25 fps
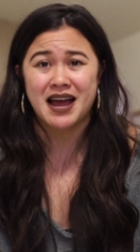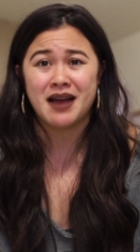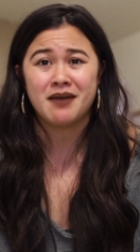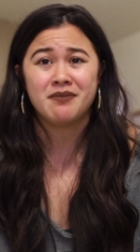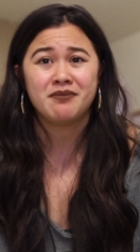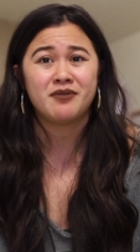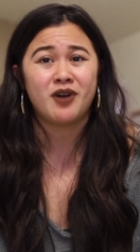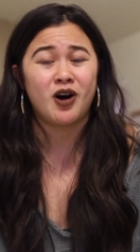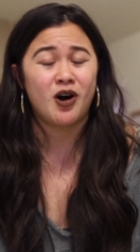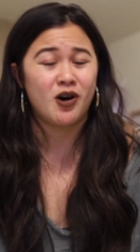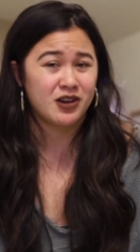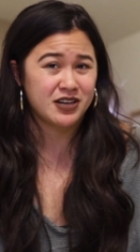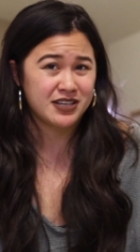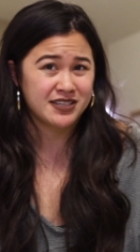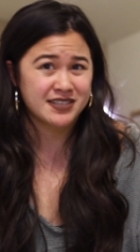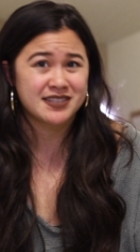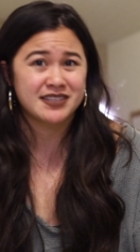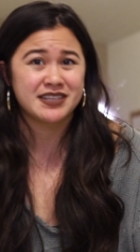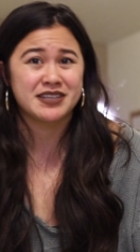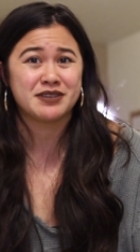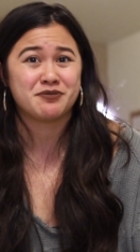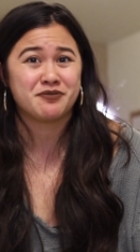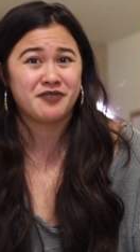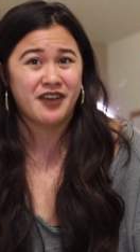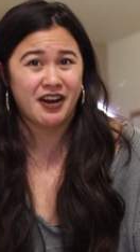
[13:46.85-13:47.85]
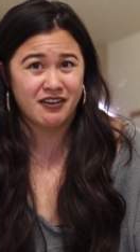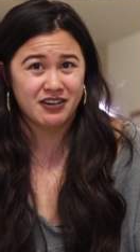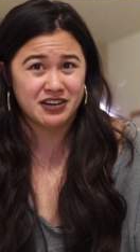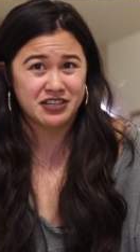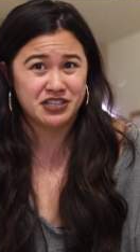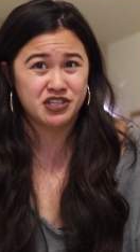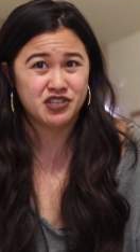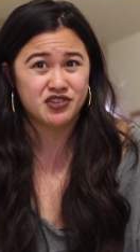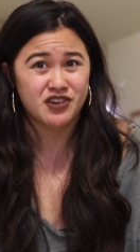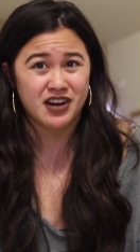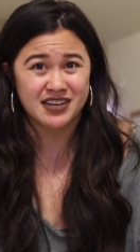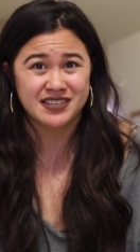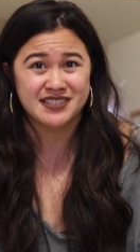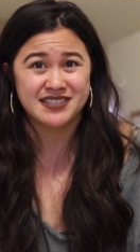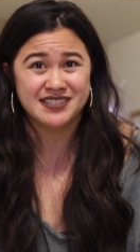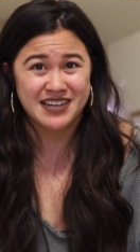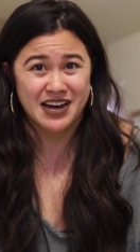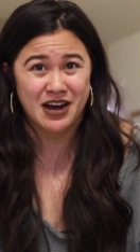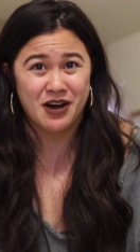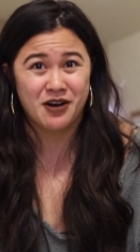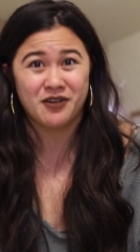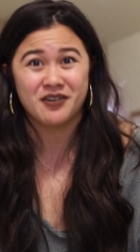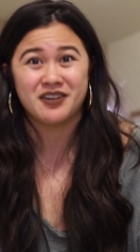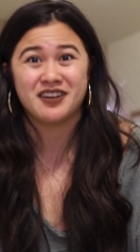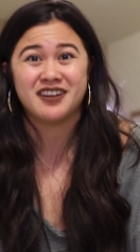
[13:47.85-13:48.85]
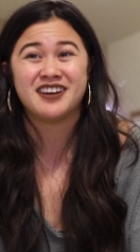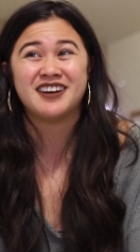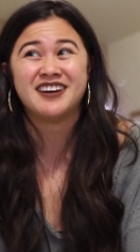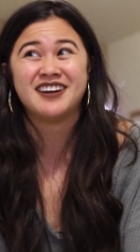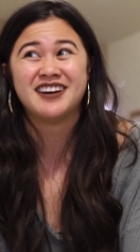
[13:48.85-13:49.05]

I'm honestly very stressed out.